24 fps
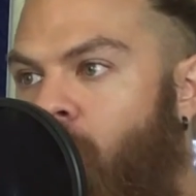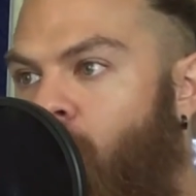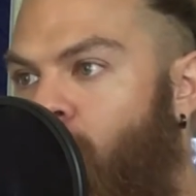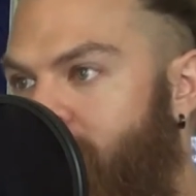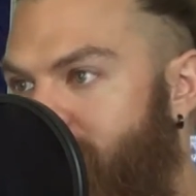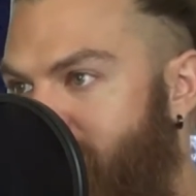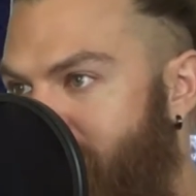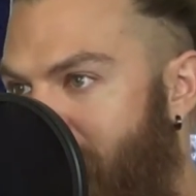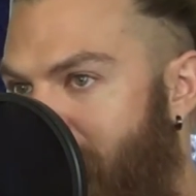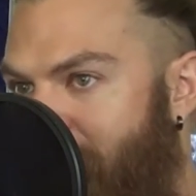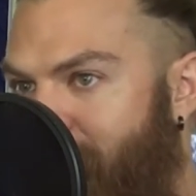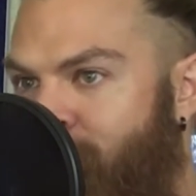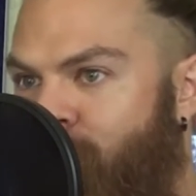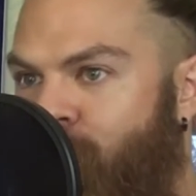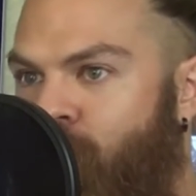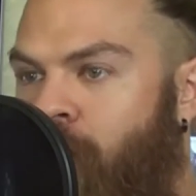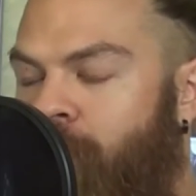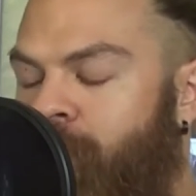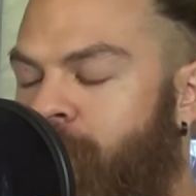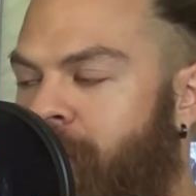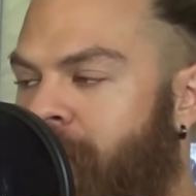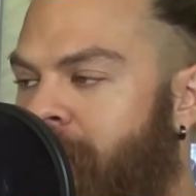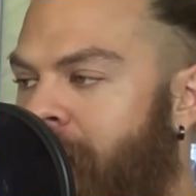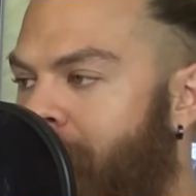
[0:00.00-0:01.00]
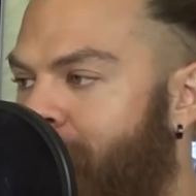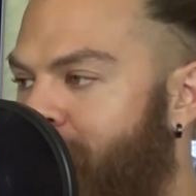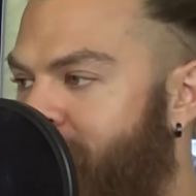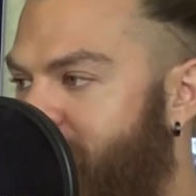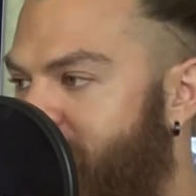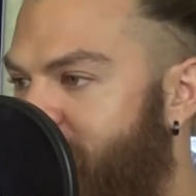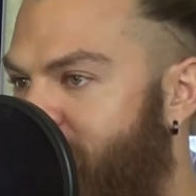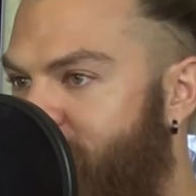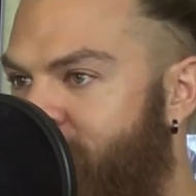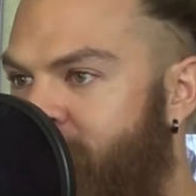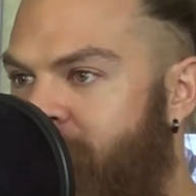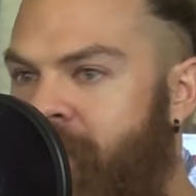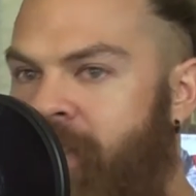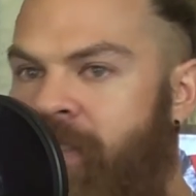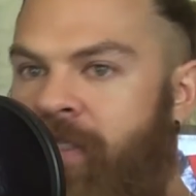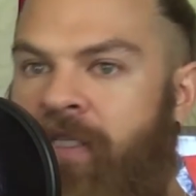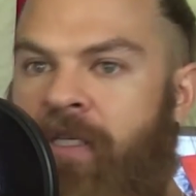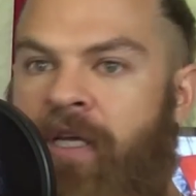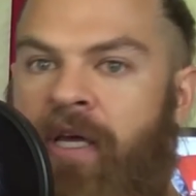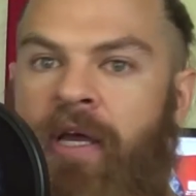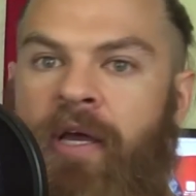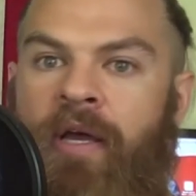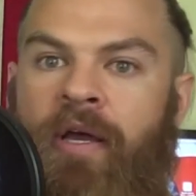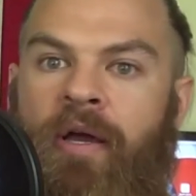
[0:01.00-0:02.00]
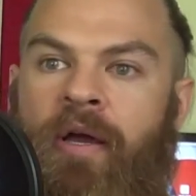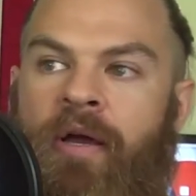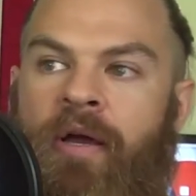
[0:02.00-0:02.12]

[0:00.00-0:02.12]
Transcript: what time you show up to the competitions,